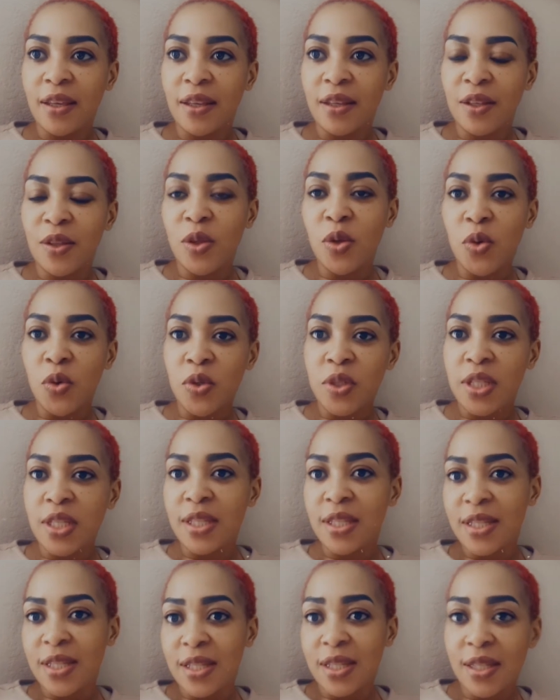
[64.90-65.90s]

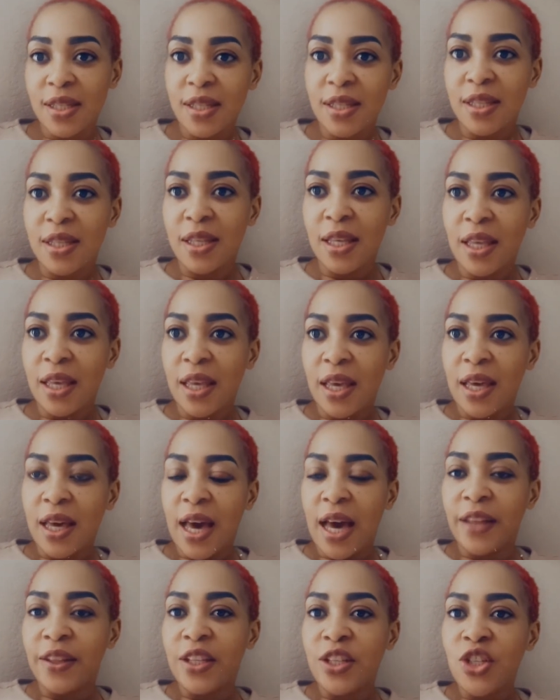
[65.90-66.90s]
notice
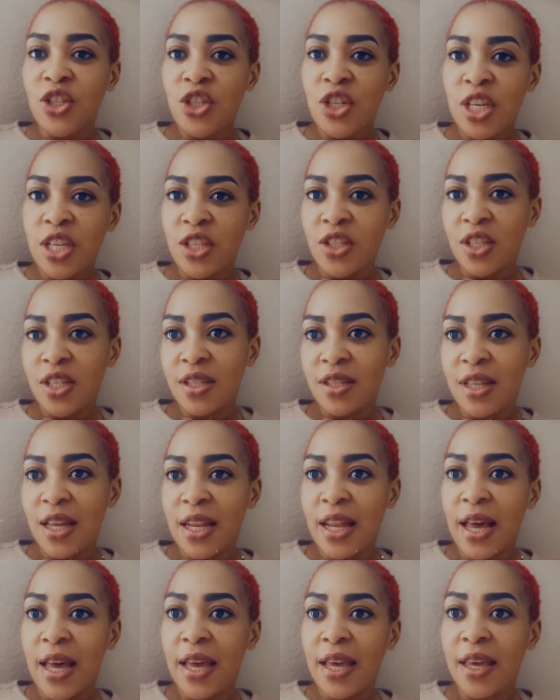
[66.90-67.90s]
and the changes that
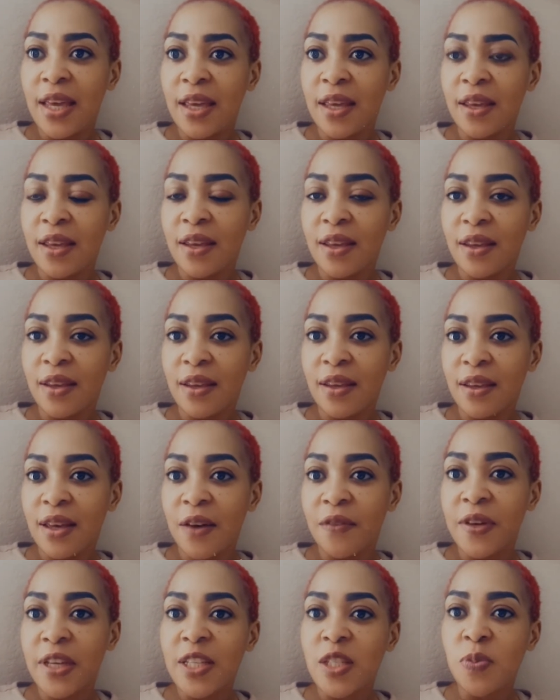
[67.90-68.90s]
I
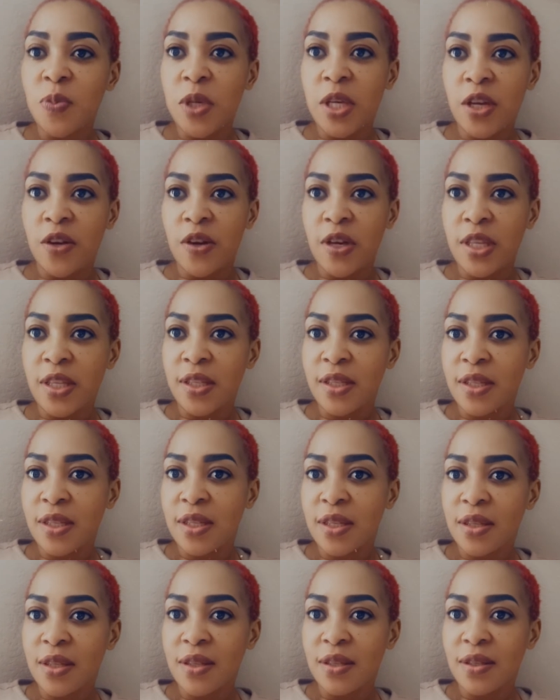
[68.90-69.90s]
have
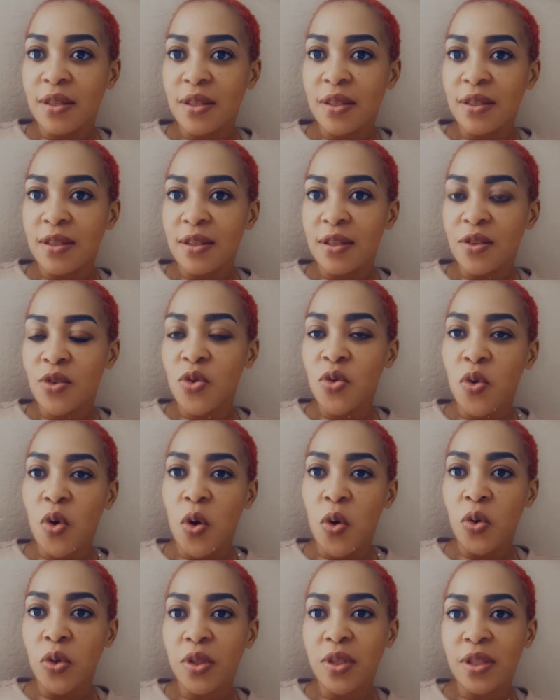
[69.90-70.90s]
experienced
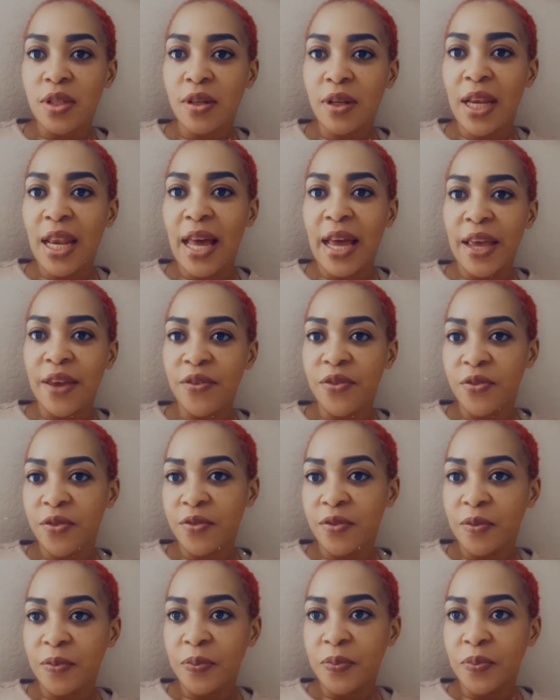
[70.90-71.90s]
throughout life.
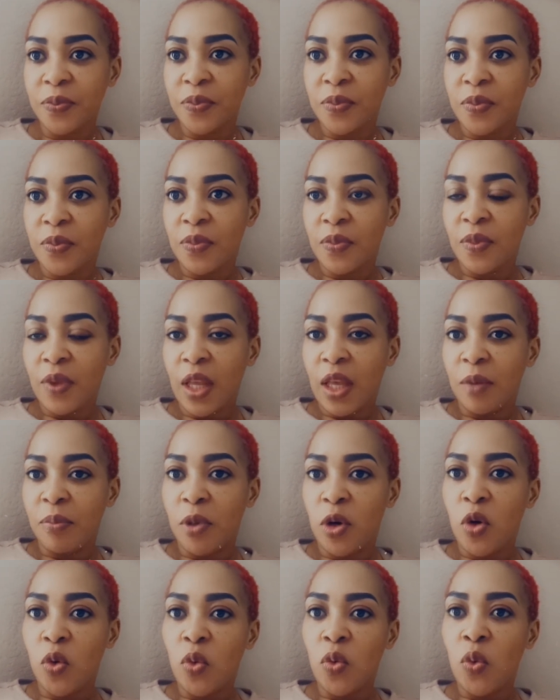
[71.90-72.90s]

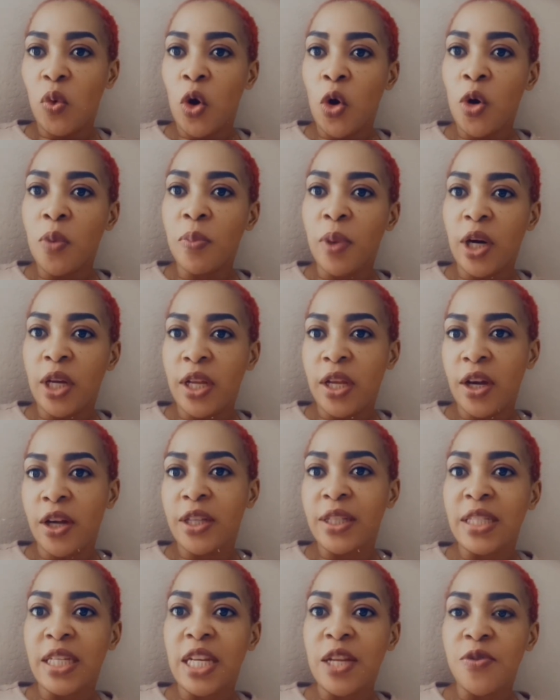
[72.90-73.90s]
But our body are
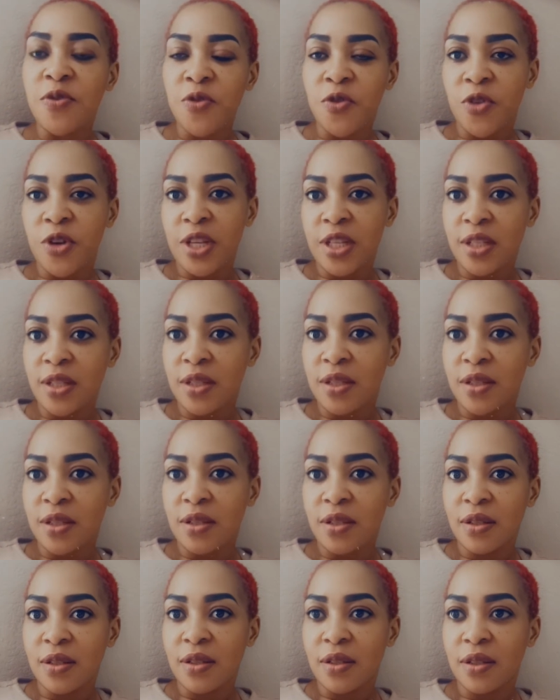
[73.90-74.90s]
different,
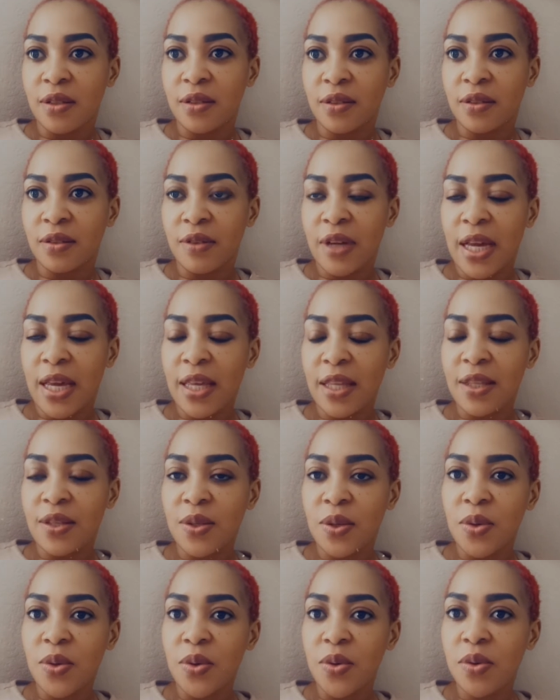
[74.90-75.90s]
right?
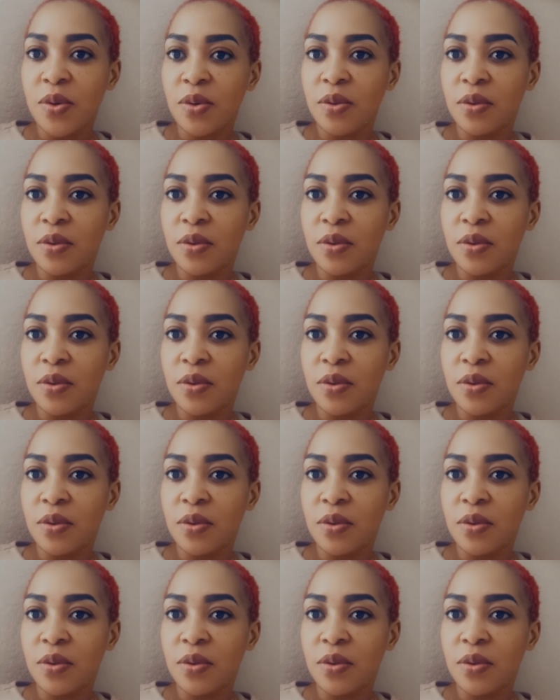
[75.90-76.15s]
So